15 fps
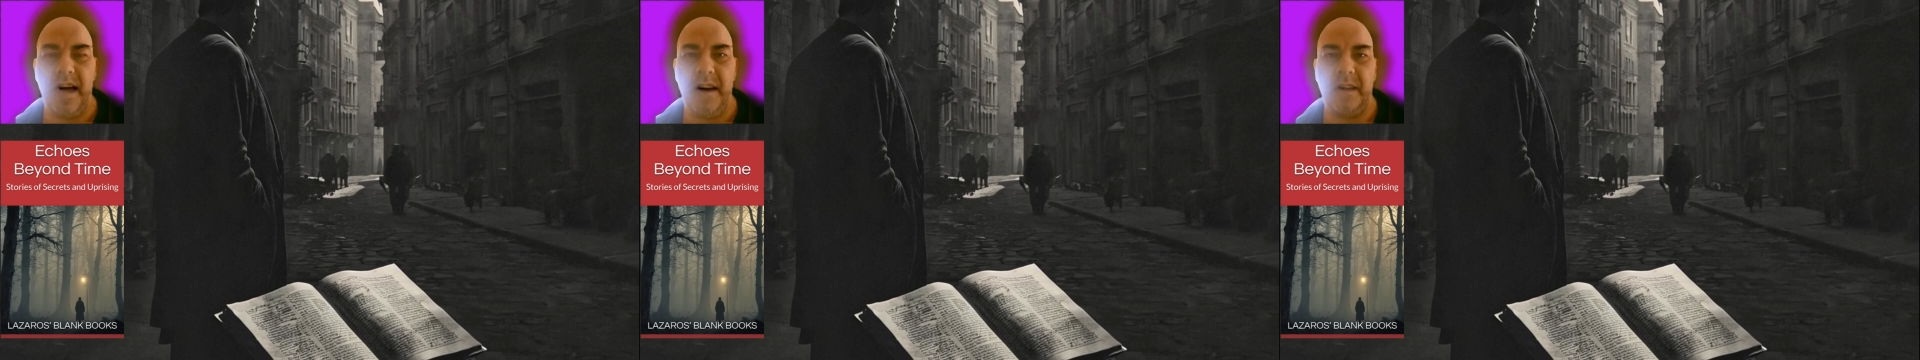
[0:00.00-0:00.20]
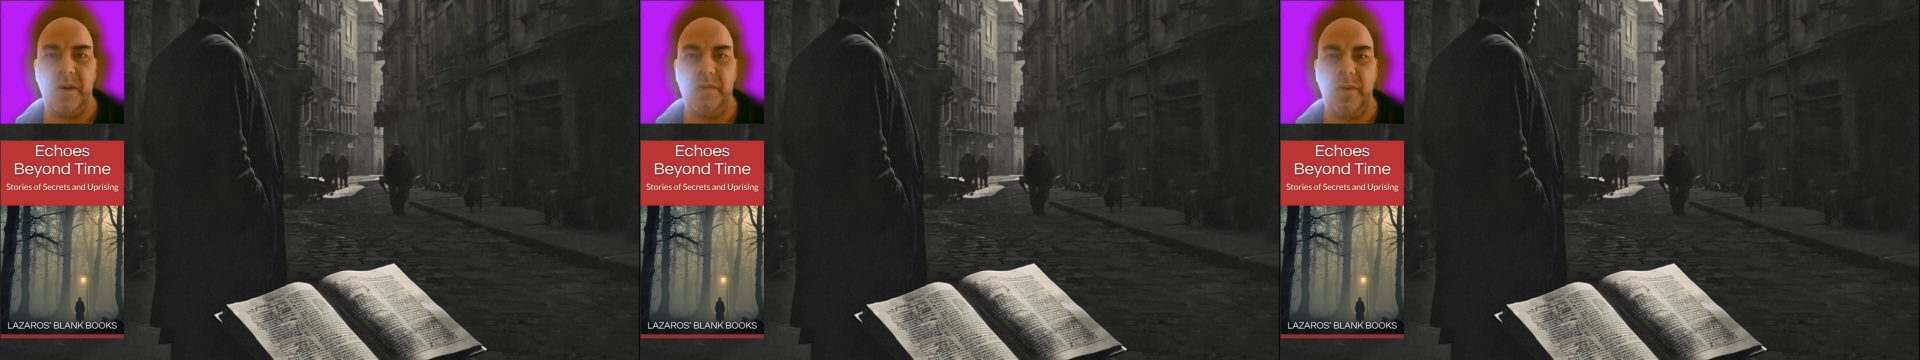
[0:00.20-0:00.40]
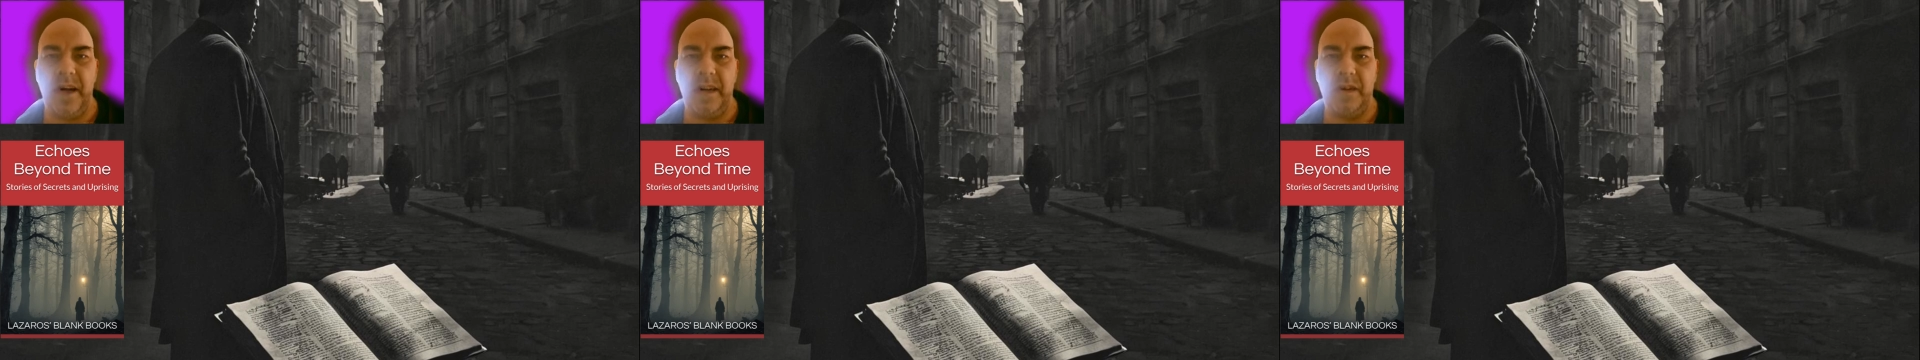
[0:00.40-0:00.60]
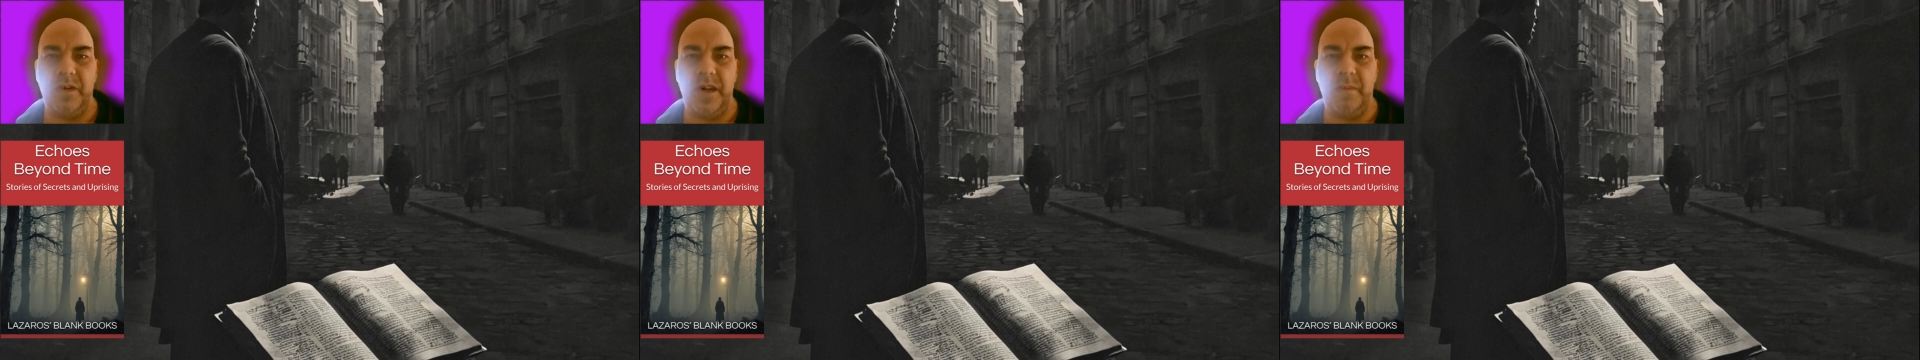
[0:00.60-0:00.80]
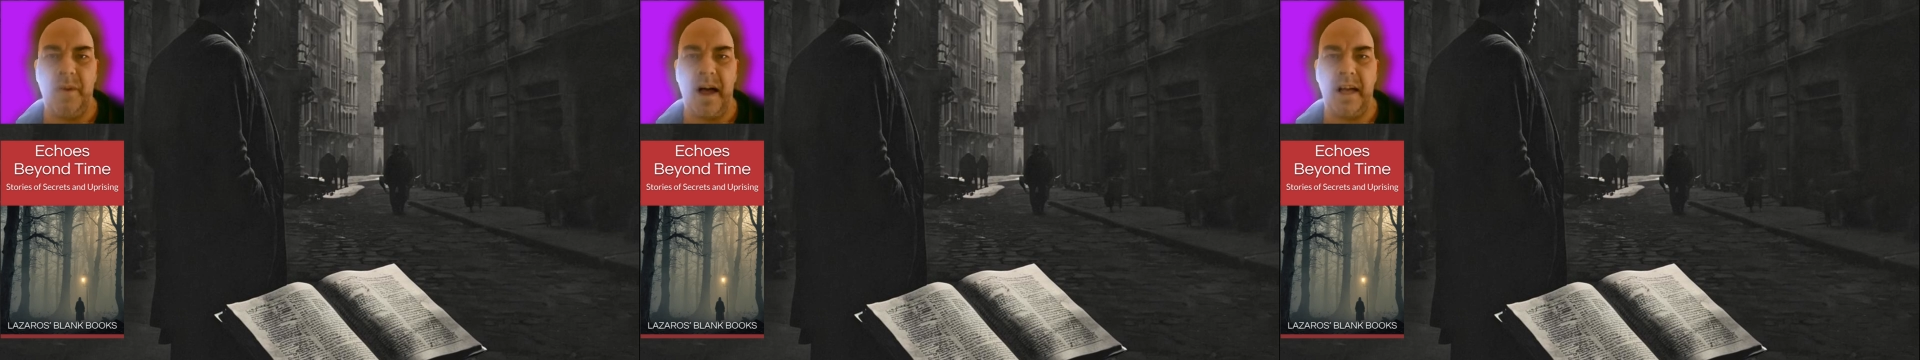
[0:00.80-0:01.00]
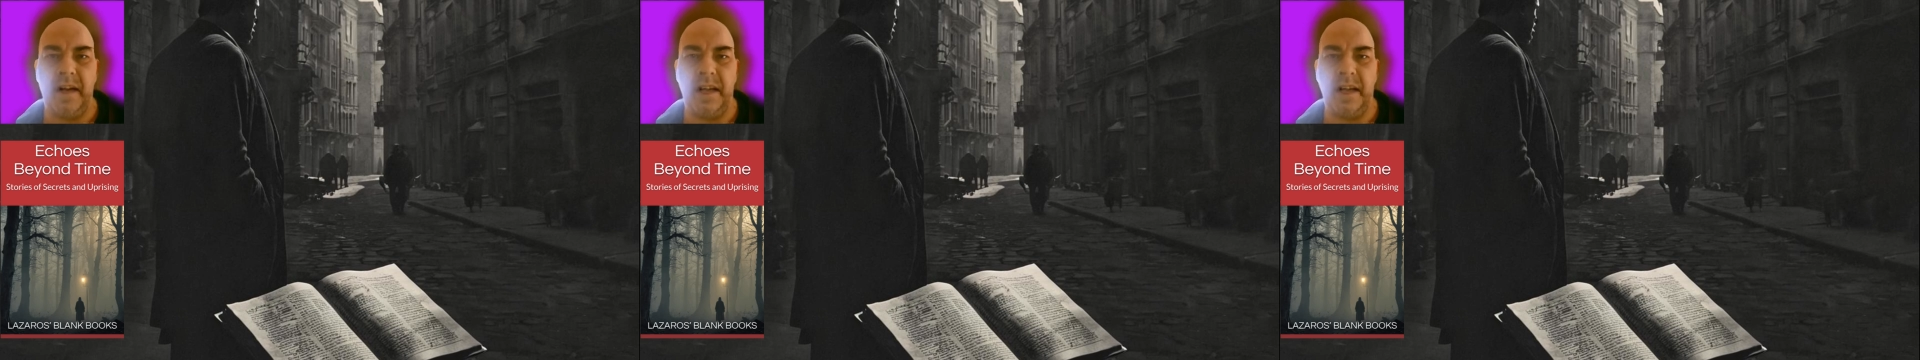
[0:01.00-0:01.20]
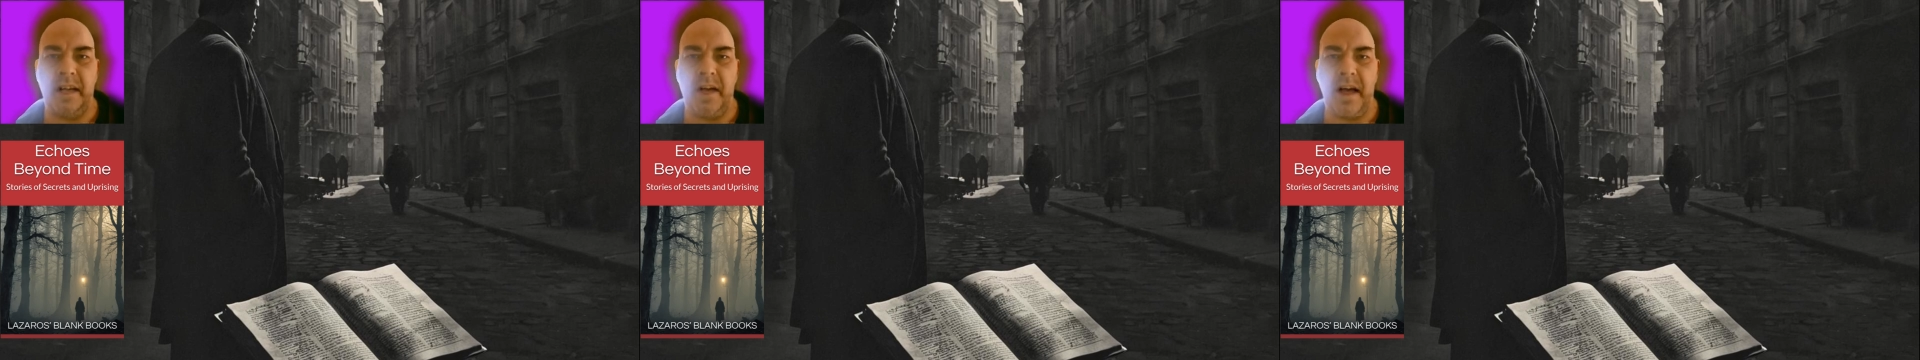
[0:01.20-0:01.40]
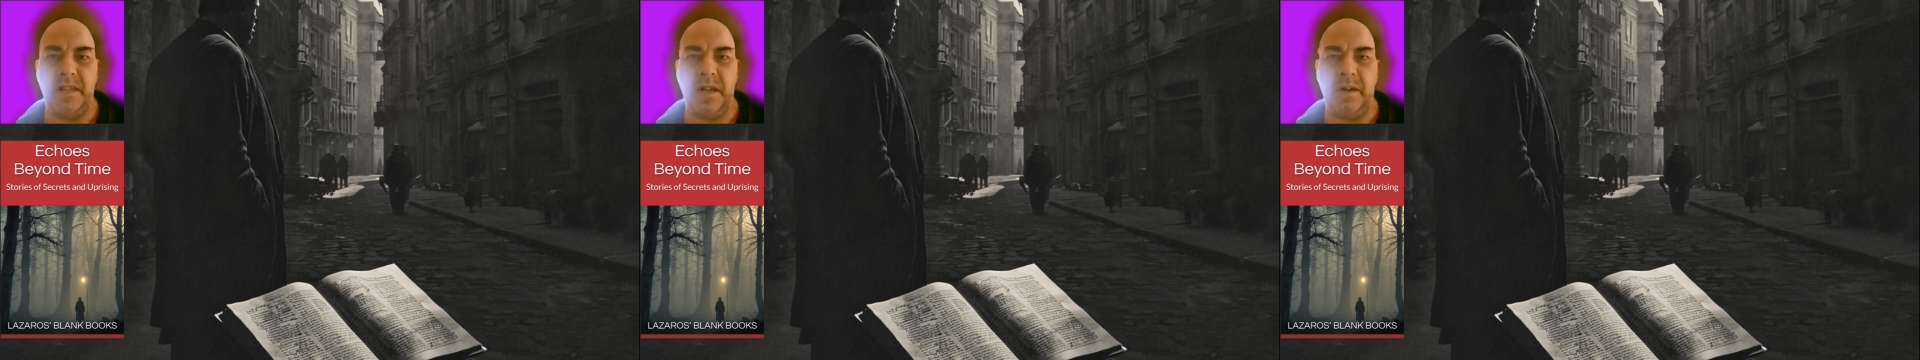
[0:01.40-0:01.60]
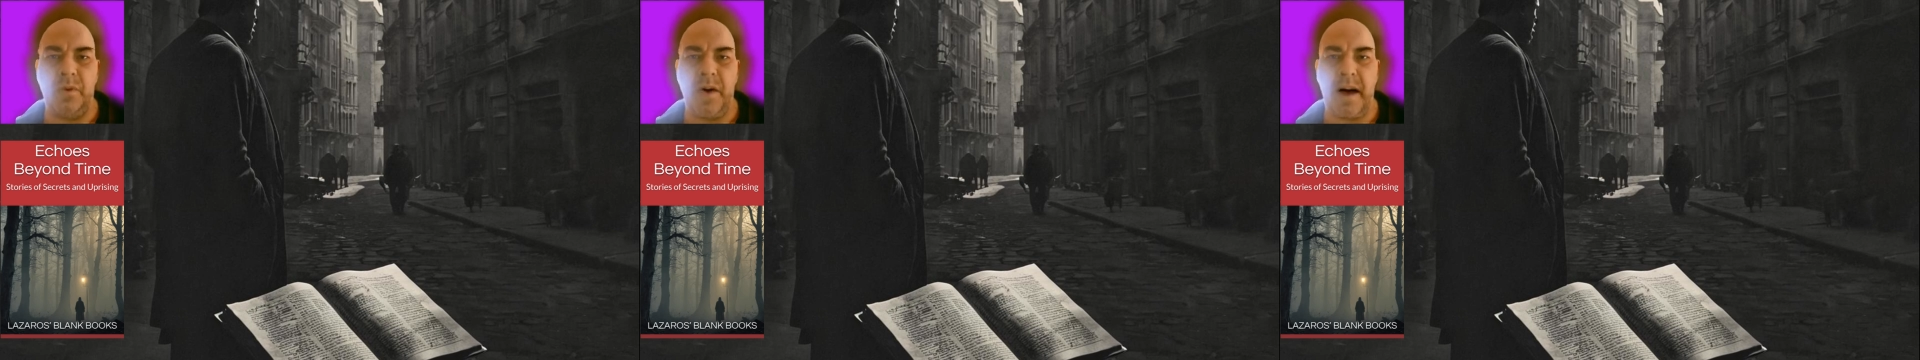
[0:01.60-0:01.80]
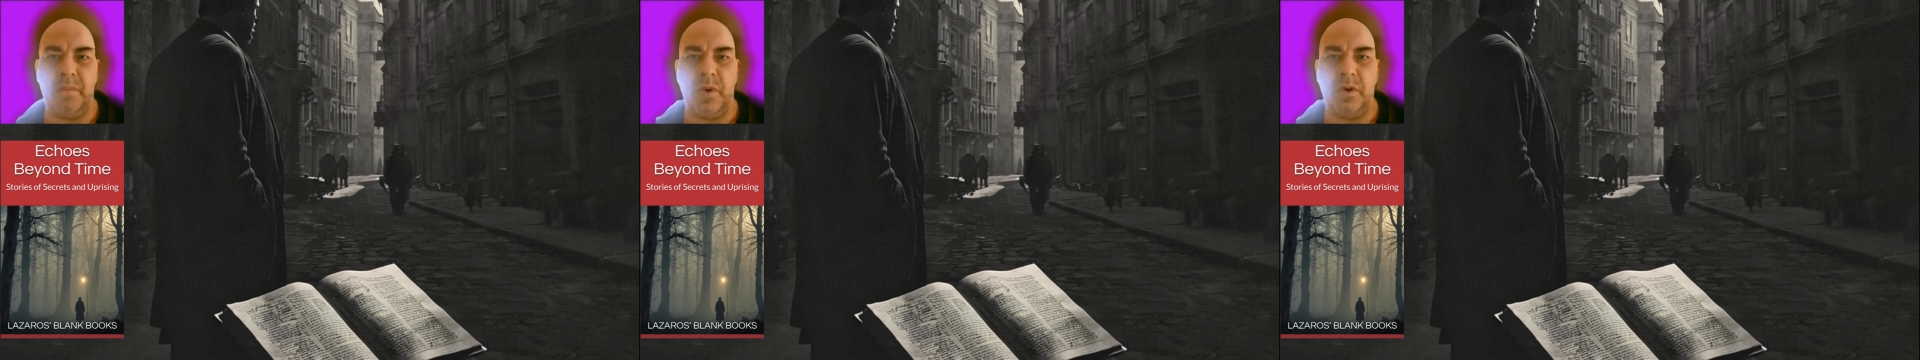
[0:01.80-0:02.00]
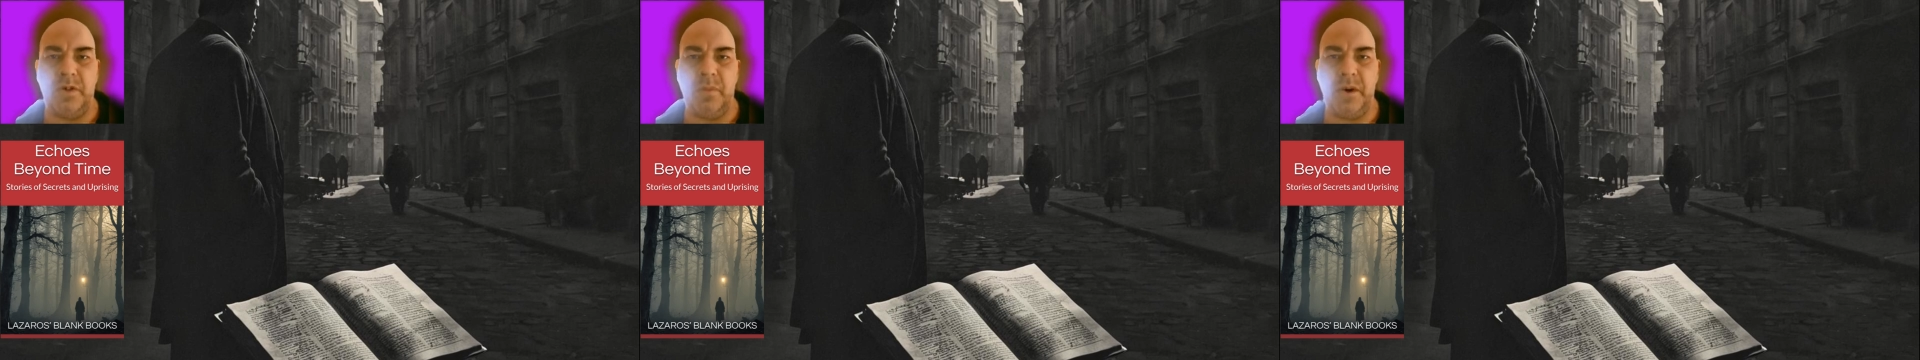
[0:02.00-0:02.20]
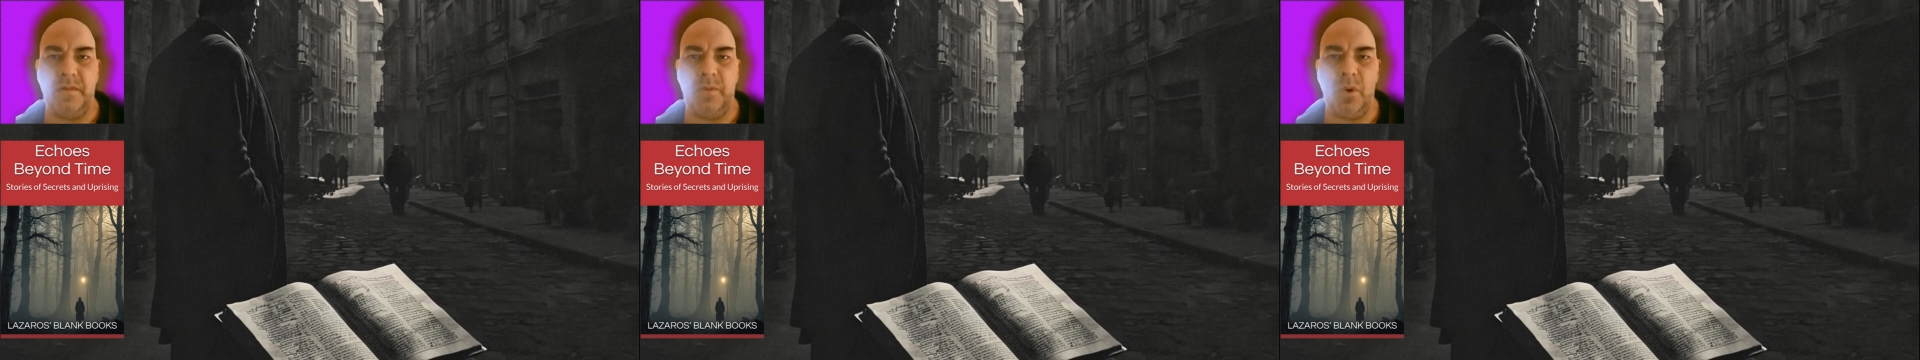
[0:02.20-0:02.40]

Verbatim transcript: and the fate of humanity as it grapples with